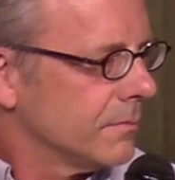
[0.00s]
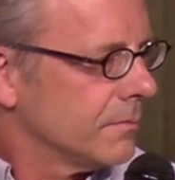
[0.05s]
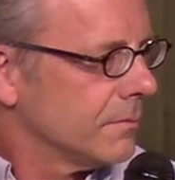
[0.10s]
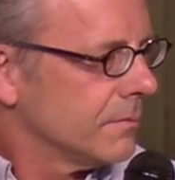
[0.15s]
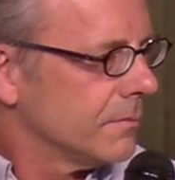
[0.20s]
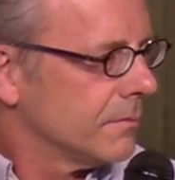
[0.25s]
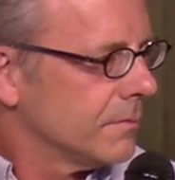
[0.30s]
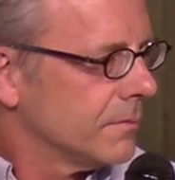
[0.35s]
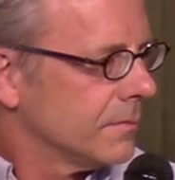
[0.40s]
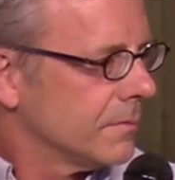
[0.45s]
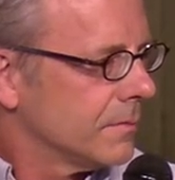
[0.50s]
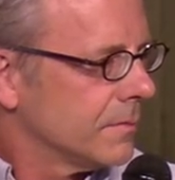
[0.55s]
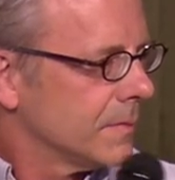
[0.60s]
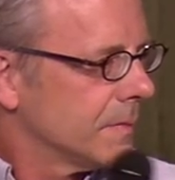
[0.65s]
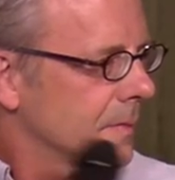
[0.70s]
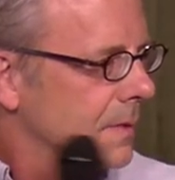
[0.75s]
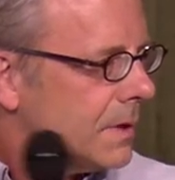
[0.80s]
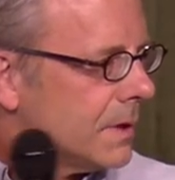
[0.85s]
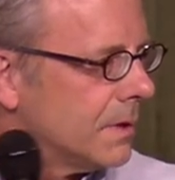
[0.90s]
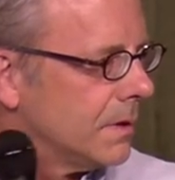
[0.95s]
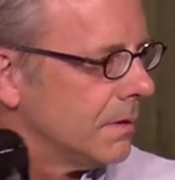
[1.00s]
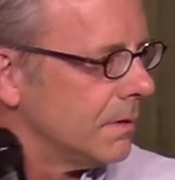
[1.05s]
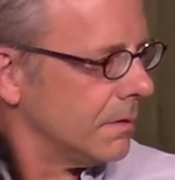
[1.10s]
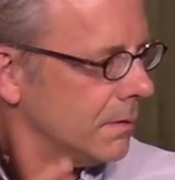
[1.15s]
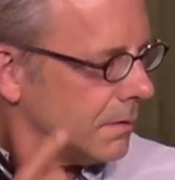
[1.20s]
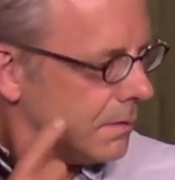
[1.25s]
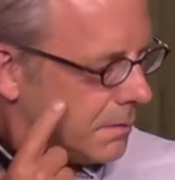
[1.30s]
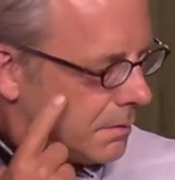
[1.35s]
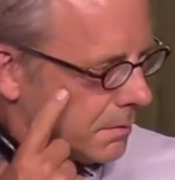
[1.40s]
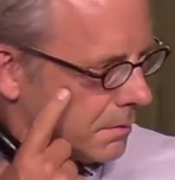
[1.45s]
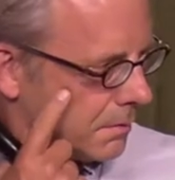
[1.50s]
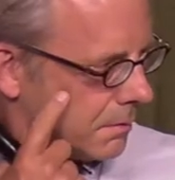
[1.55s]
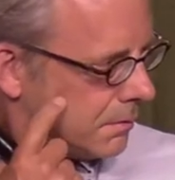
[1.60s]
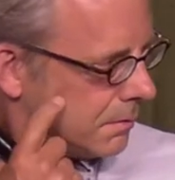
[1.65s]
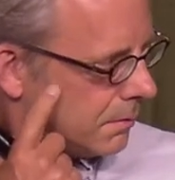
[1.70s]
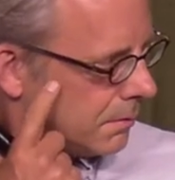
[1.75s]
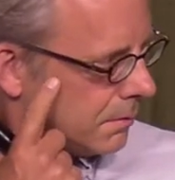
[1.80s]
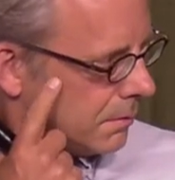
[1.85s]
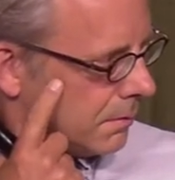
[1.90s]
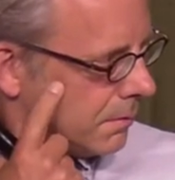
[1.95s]

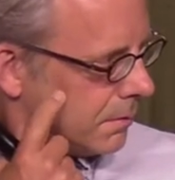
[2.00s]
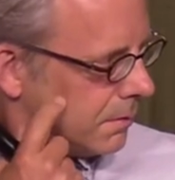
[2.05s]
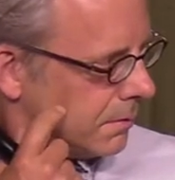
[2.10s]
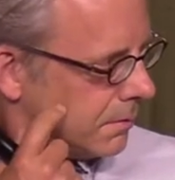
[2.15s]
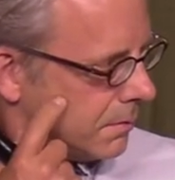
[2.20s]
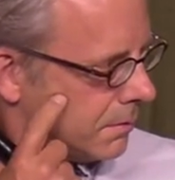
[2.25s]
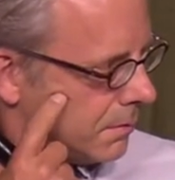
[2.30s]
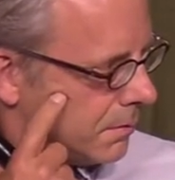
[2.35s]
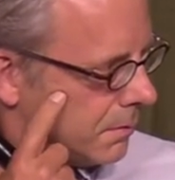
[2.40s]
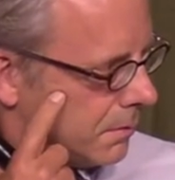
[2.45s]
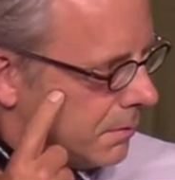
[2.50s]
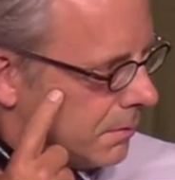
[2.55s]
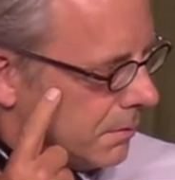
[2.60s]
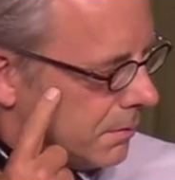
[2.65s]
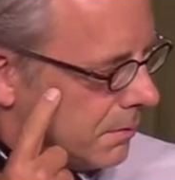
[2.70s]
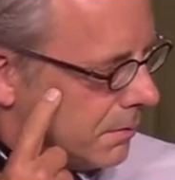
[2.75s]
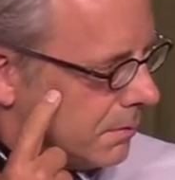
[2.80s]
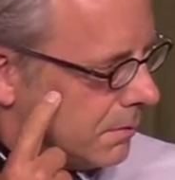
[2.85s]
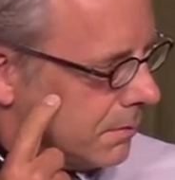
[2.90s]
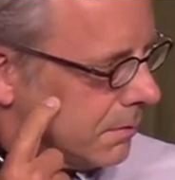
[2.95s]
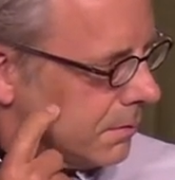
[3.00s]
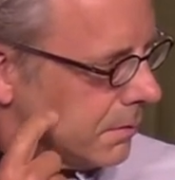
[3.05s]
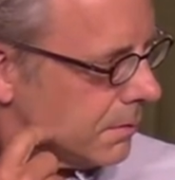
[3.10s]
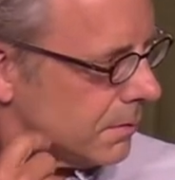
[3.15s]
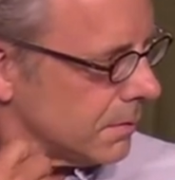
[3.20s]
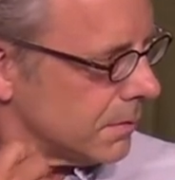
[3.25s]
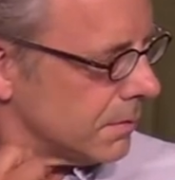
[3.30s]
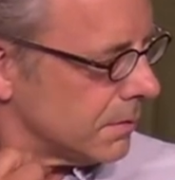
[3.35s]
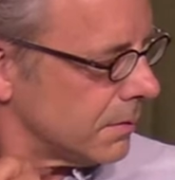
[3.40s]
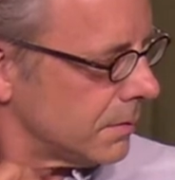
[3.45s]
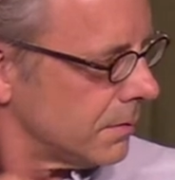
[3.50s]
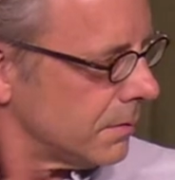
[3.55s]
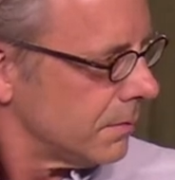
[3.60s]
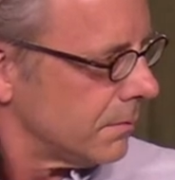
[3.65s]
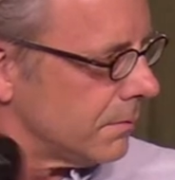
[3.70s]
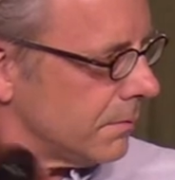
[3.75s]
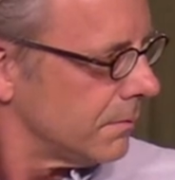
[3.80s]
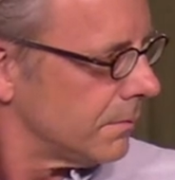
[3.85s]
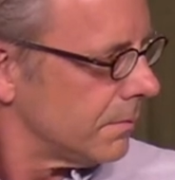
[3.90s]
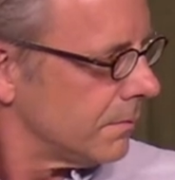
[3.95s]

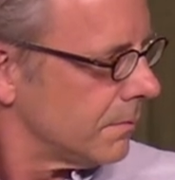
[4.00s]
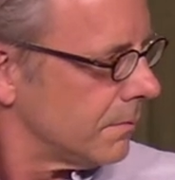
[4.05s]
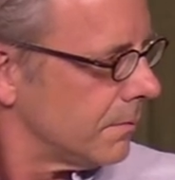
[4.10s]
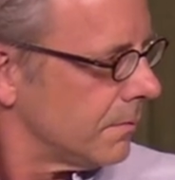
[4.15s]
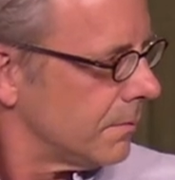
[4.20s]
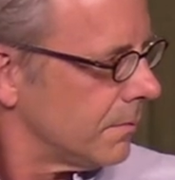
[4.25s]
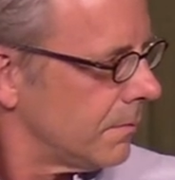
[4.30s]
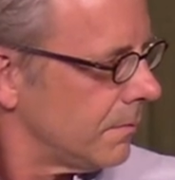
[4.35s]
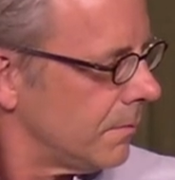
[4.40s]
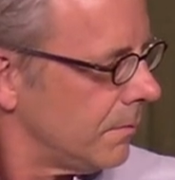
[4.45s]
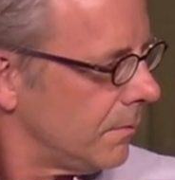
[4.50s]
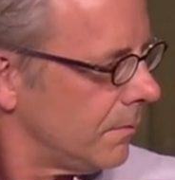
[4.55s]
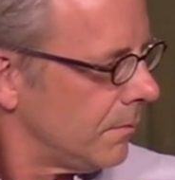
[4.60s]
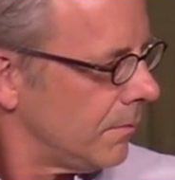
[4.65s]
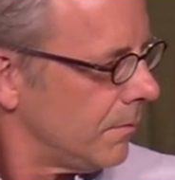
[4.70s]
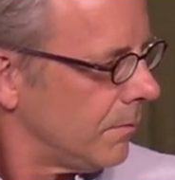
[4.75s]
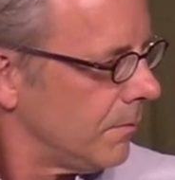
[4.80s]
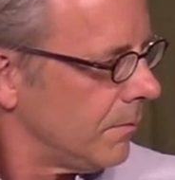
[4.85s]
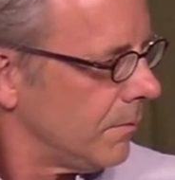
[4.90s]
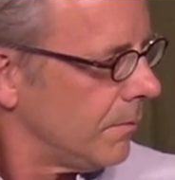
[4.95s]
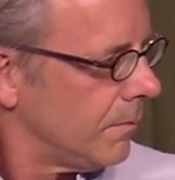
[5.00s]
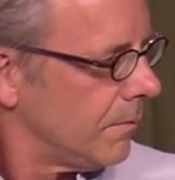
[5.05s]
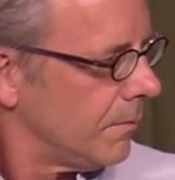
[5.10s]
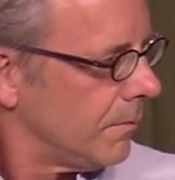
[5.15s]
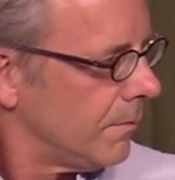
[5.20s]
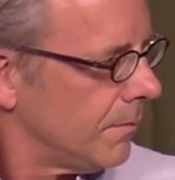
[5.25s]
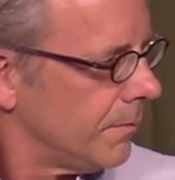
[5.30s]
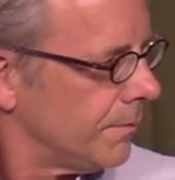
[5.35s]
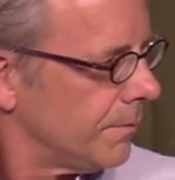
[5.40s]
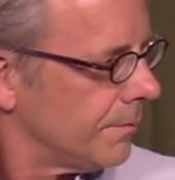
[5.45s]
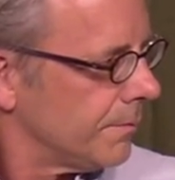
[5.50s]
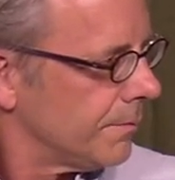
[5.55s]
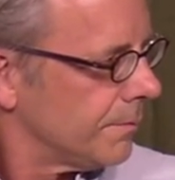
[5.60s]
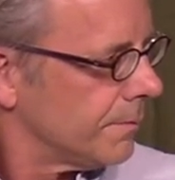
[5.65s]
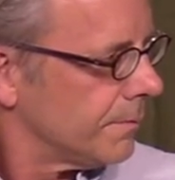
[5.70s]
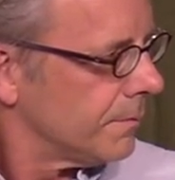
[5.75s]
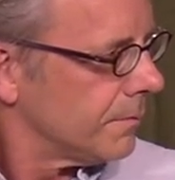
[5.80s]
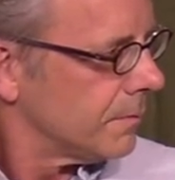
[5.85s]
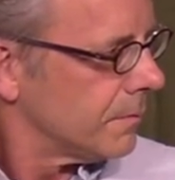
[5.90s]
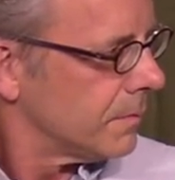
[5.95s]

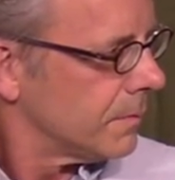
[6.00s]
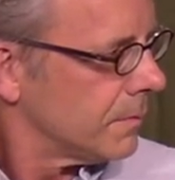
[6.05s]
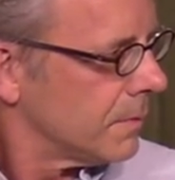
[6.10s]
No words are spoken by the person on screen.